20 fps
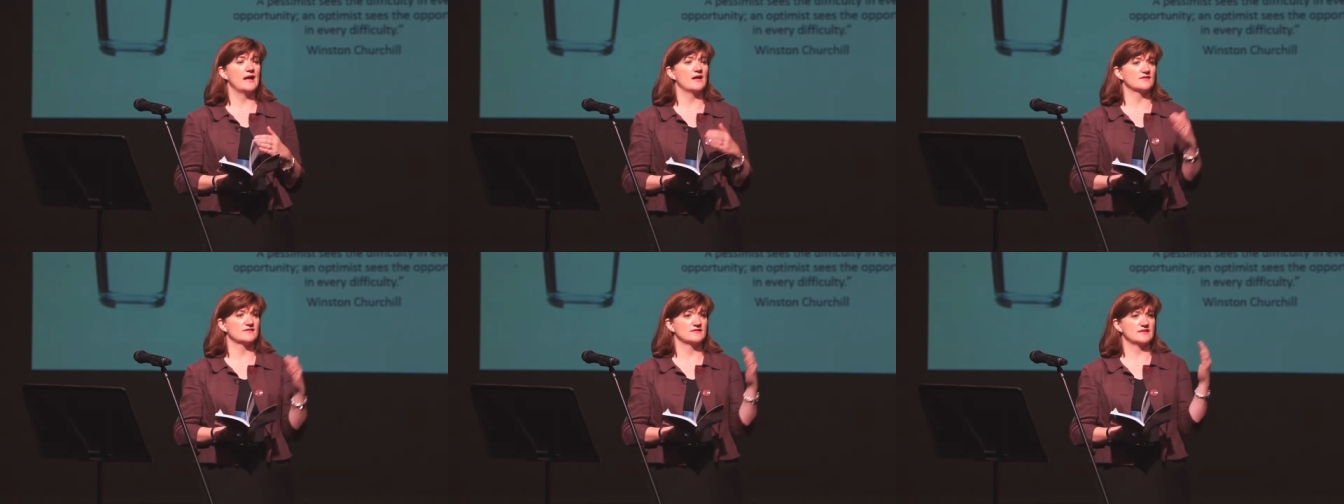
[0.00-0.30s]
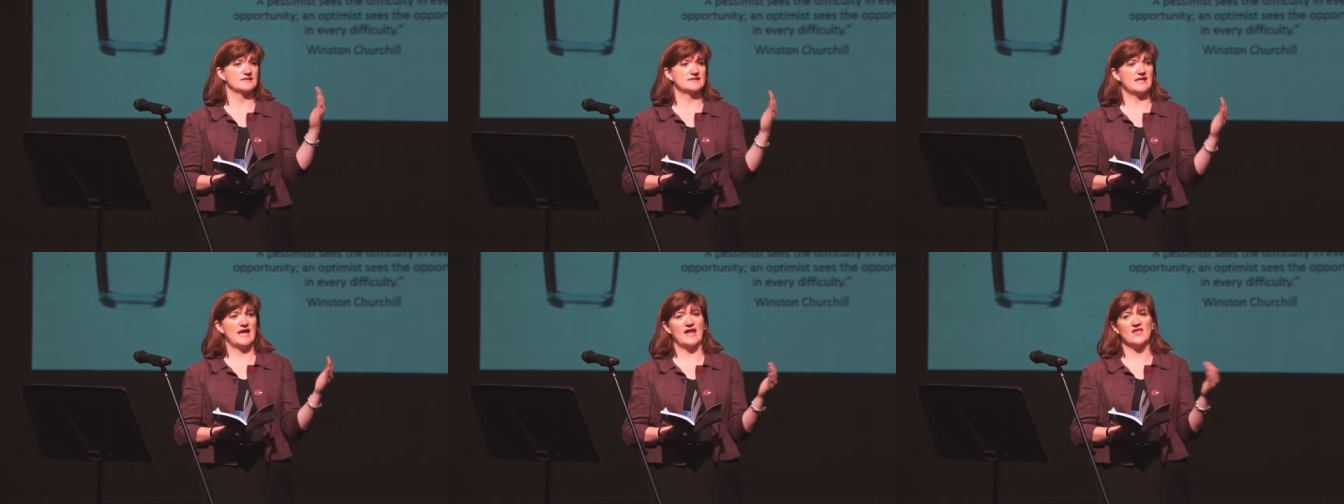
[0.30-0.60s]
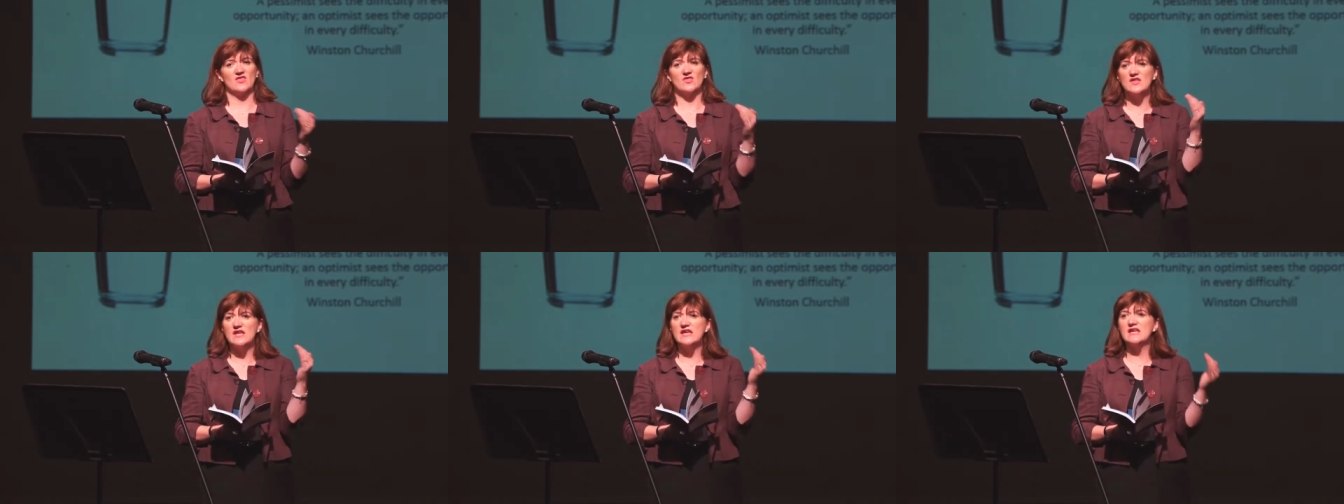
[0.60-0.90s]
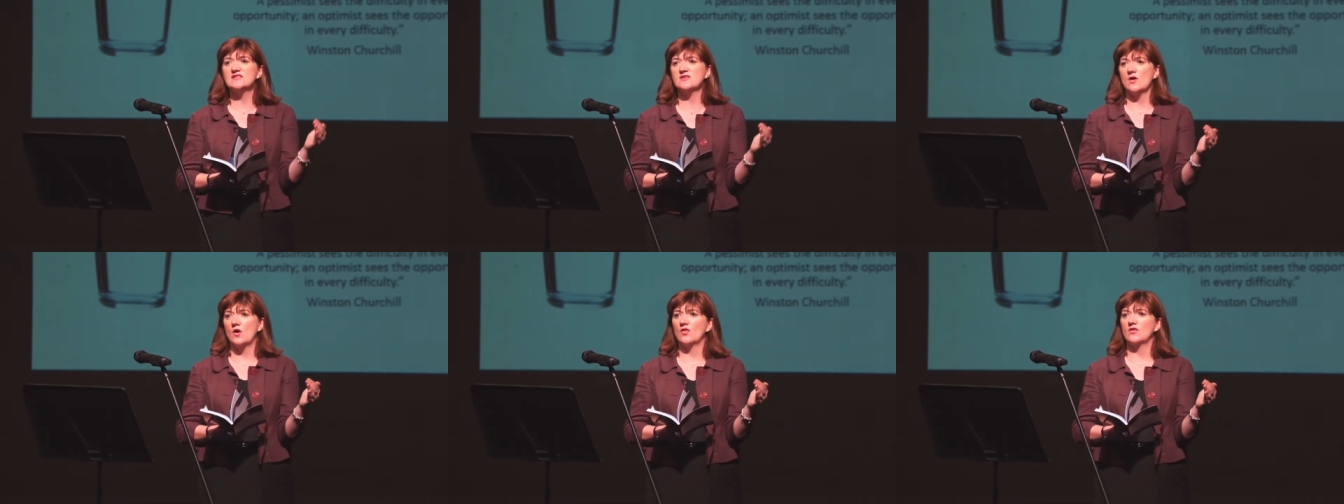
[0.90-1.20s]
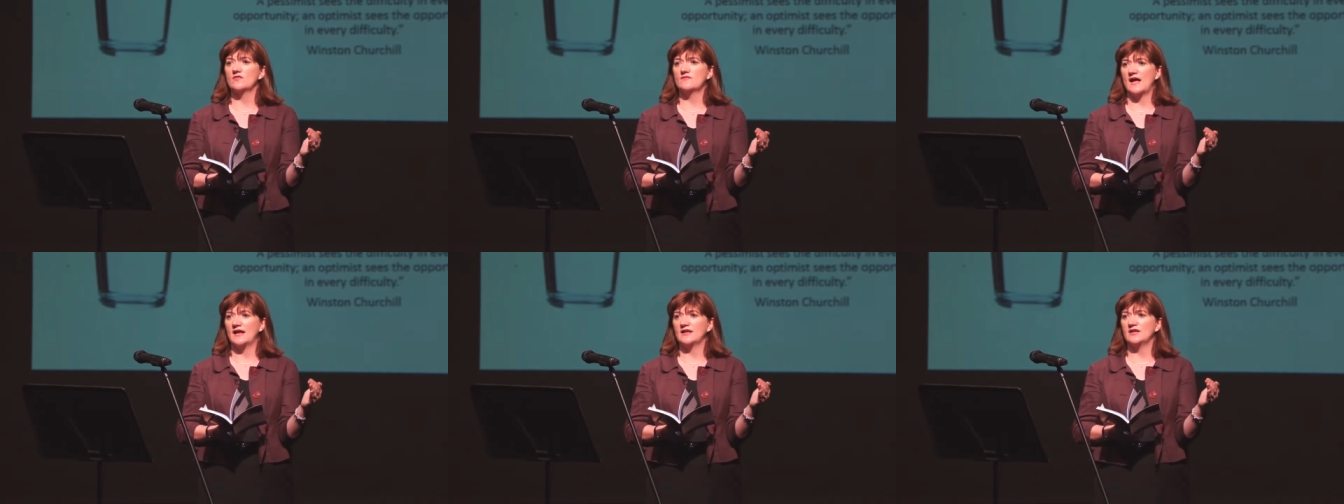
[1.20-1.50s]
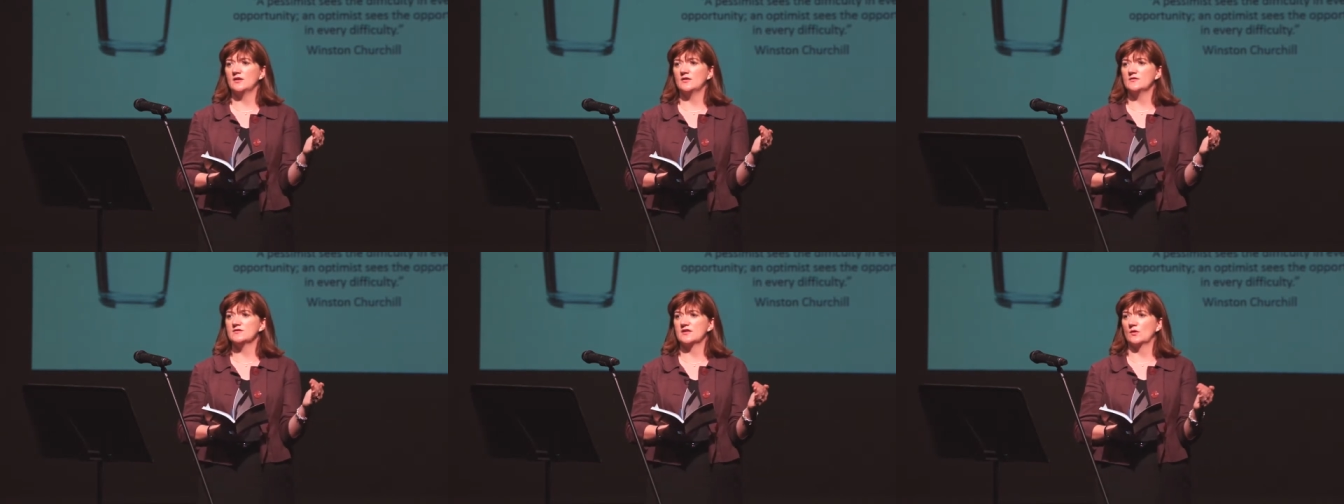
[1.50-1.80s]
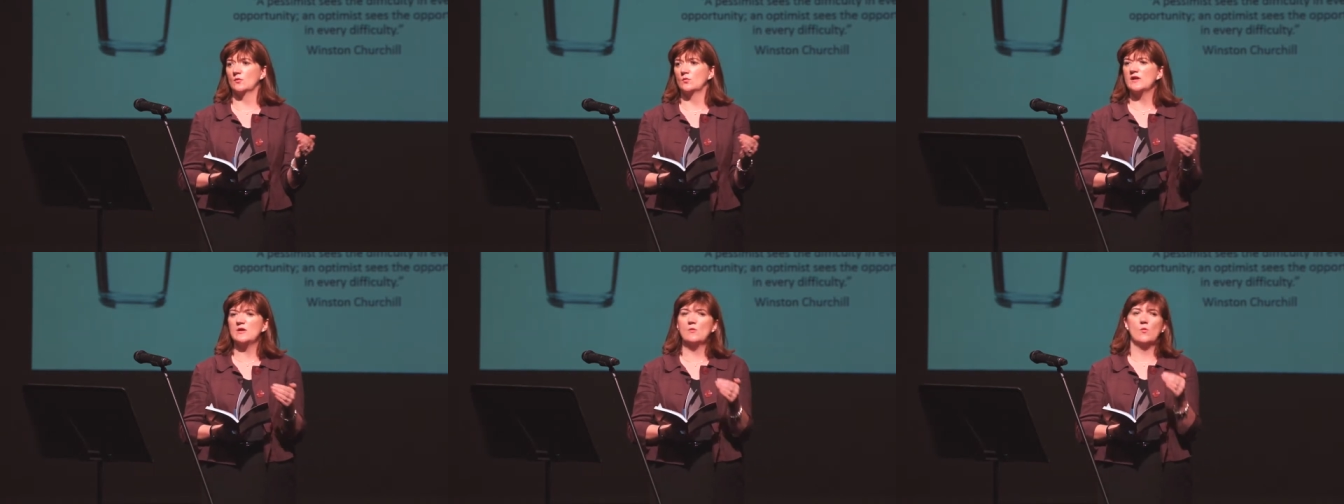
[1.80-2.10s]
else to say these are the values
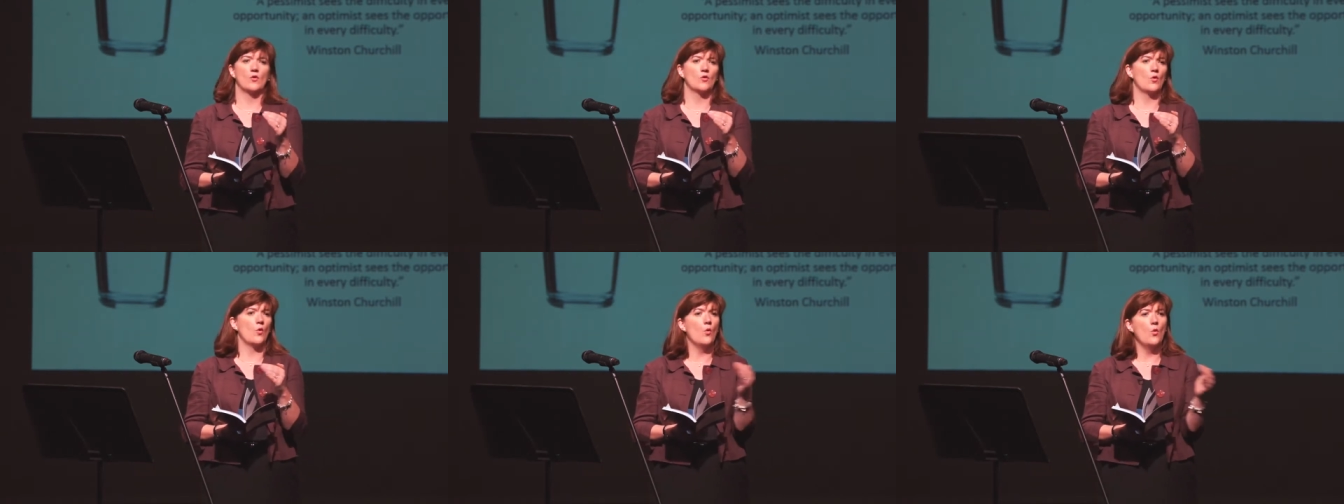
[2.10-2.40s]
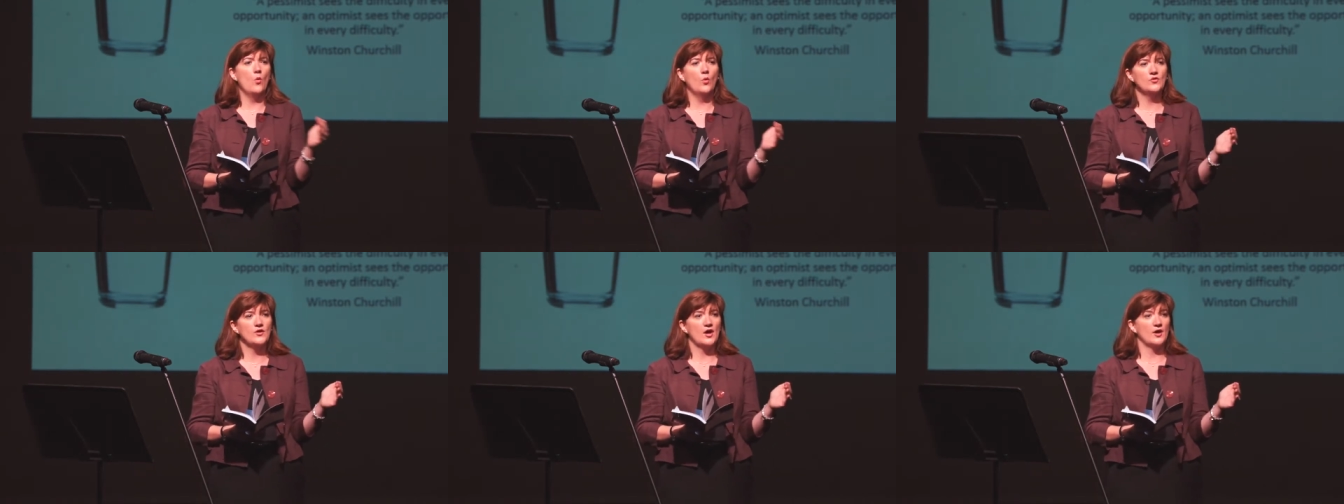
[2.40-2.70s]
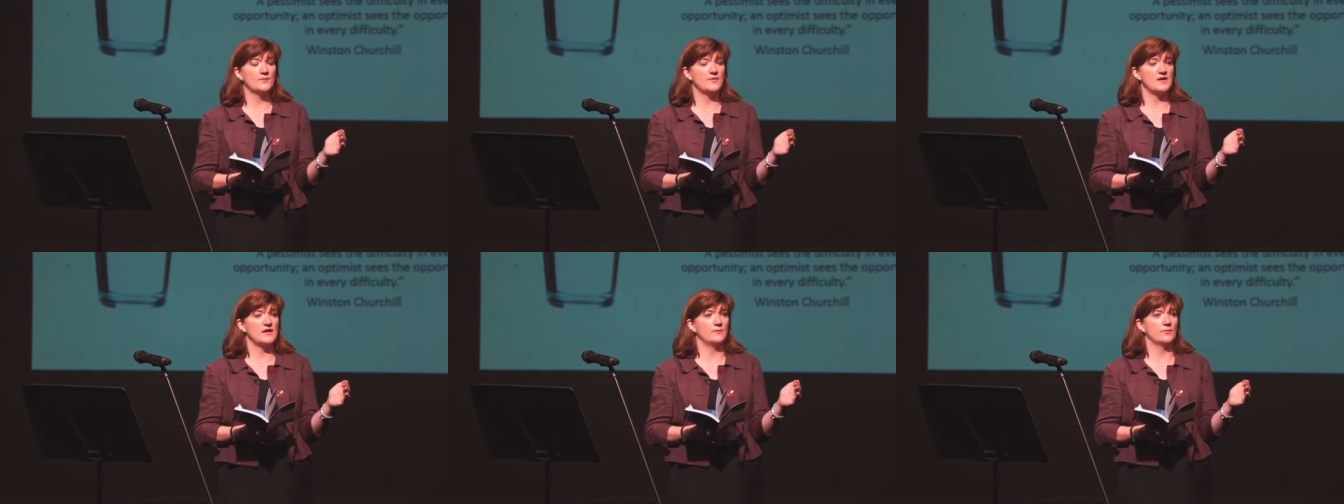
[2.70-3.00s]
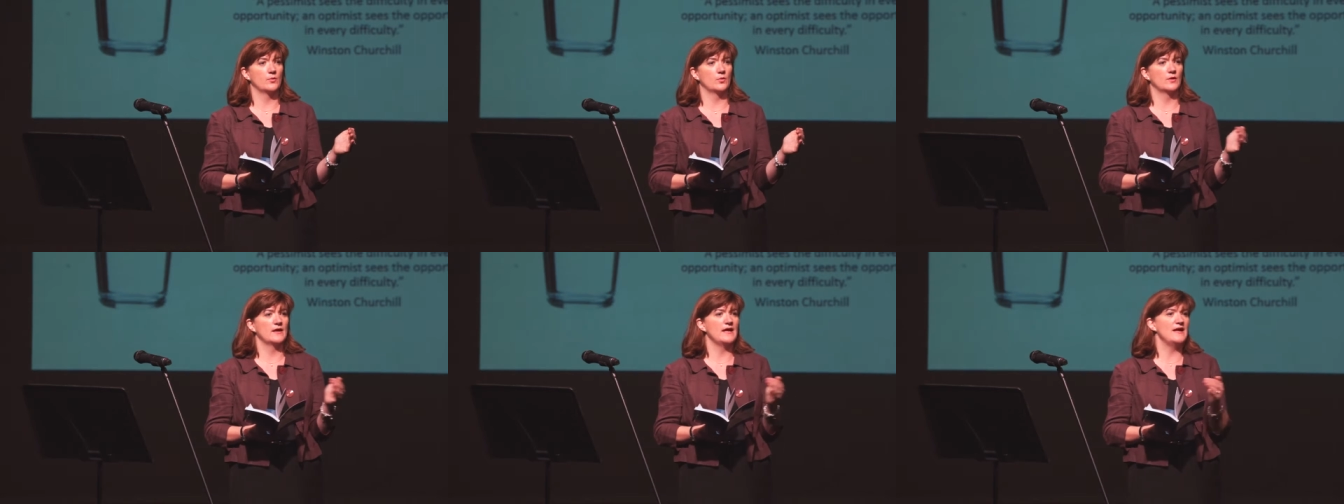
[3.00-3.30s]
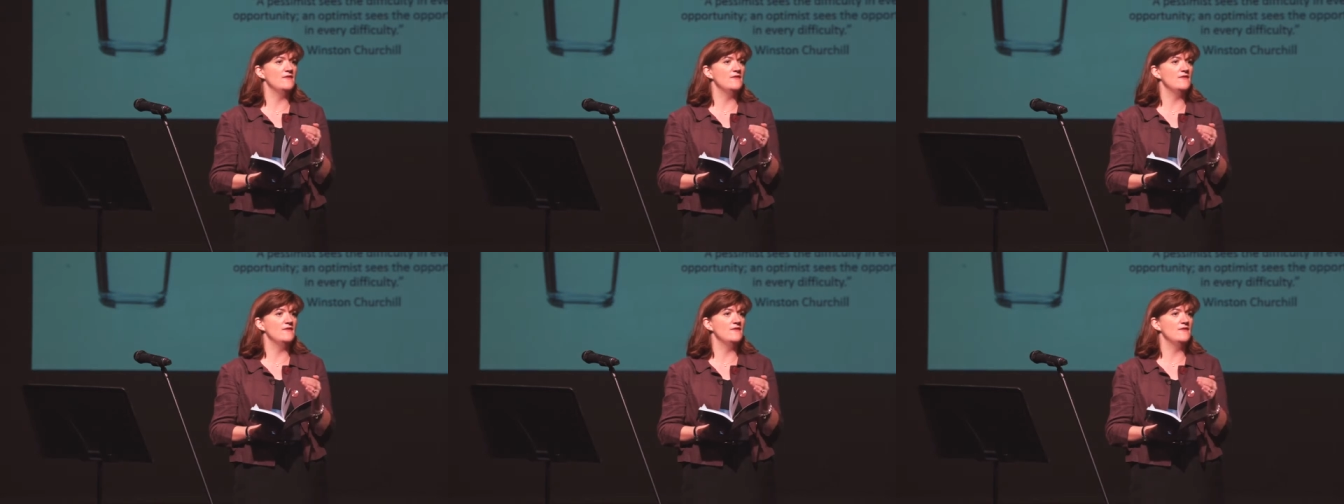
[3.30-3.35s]
that we want all young people